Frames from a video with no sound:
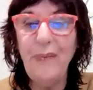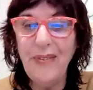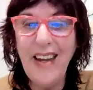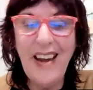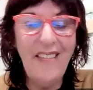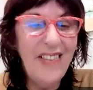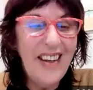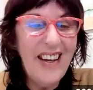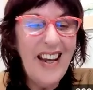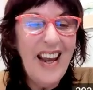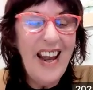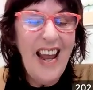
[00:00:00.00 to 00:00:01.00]
Yeah.
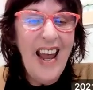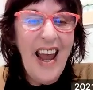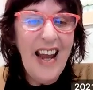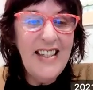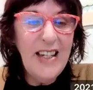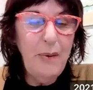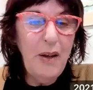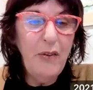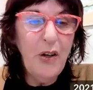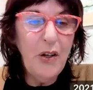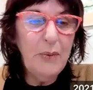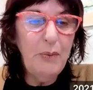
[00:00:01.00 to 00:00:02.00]
And Debbie, of
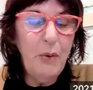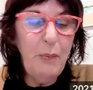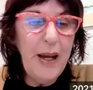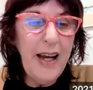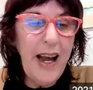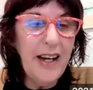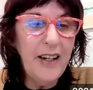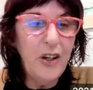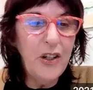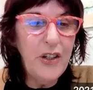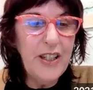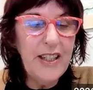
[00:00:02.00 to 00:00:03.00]
course, will be at
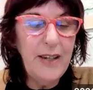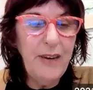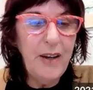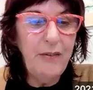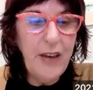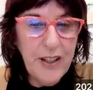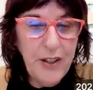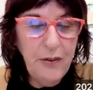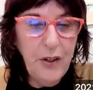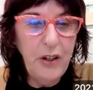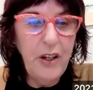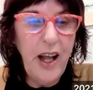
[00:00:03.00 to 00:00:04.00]
Conscious Living
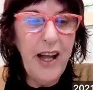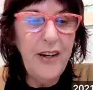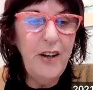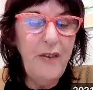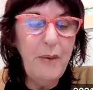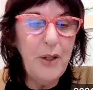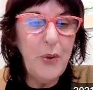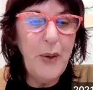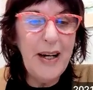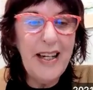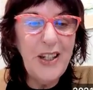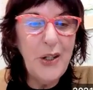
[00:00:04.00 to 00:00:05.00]
Festival on November
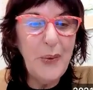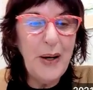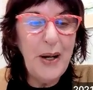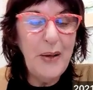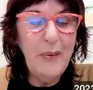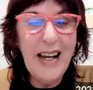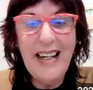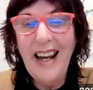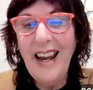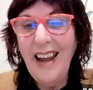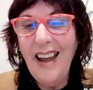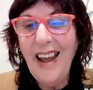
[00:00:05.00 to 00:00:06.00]
20 to
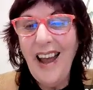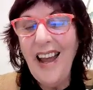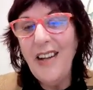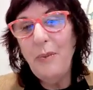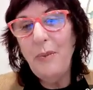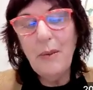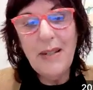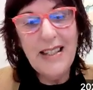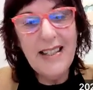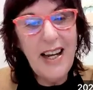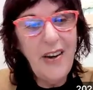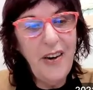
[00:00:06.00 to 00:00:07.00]
21, and you'll be able to
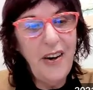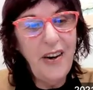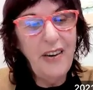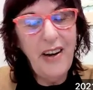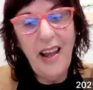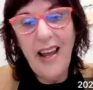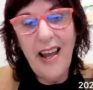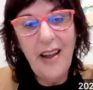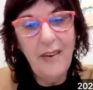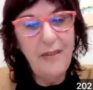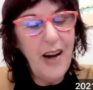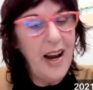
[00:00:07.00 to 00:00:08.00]
see her
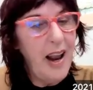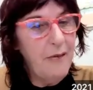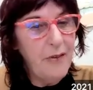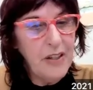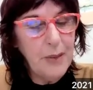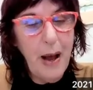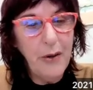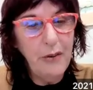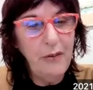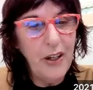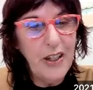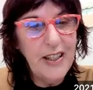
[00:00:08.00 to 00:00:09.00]
and have a
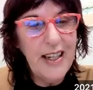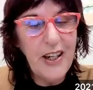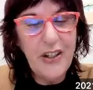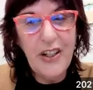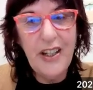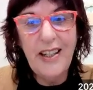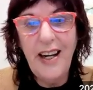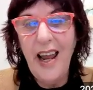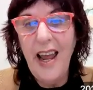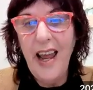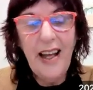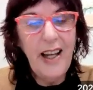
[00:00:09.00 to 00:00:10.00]
Spinal Flow session.